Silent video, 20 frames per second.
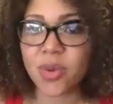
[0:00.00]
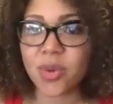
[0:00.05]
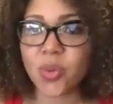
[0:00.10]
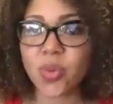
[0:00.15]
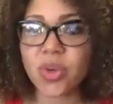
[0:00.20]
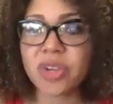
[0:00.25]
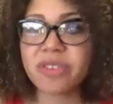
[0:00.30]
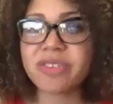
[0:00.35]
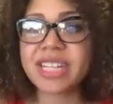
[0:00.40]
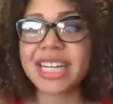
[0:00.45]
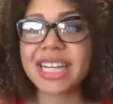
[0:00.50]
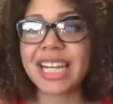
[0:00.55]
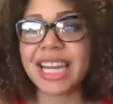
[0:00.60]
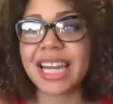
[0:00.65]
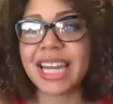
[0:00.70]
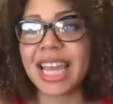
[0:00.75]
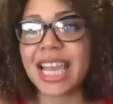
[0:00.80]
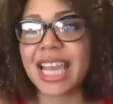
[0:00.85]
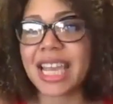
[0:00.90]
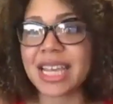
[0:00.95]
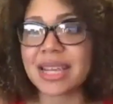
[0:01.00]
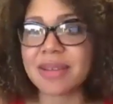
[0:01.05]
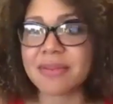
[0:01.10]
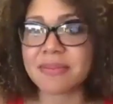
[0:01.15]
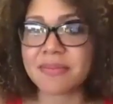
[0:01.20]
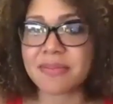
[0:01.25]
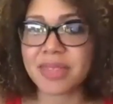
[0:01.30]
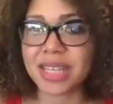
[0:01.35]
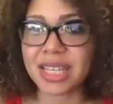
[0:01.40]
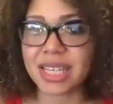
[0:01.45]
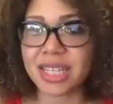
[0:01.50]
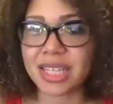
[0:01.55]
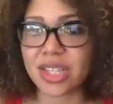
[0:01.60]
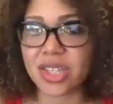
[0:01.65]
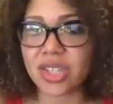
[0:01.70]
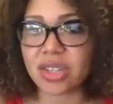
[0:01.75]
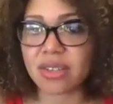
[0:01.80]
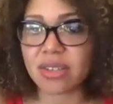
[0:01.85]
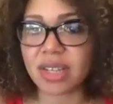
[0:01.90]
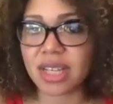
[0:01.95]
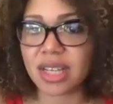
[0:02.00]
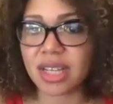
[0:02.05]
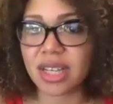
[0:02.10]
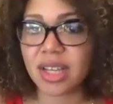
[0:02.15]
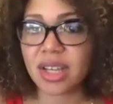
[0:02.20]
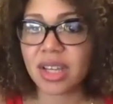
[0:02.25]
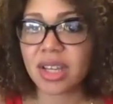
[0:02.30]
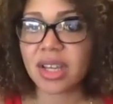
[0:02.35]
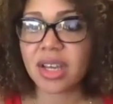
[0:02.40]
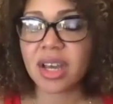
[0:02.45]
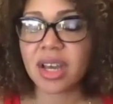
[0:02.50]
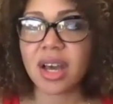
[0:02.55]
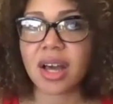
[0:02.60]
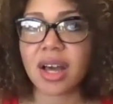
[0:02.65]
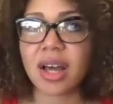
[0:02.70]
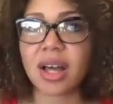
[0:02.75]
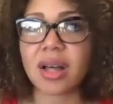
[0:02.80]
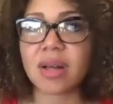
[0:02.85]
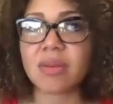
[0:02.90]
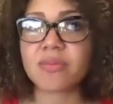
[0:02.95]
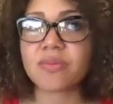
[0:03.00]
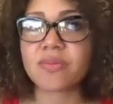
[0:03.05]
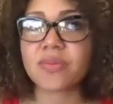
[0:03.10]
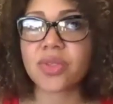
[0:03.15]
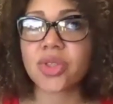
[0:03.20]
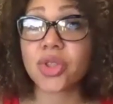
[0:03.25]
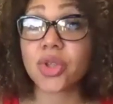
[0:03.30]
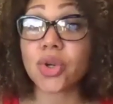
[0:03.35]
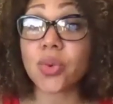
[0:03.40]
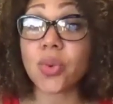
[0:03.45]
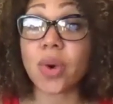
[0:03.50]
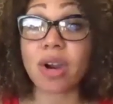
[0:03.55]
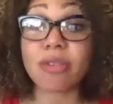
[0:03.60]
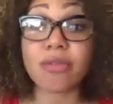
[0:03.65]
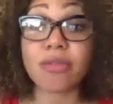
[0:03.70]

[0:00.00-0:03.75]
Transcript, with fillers: we reclaim the history um, through our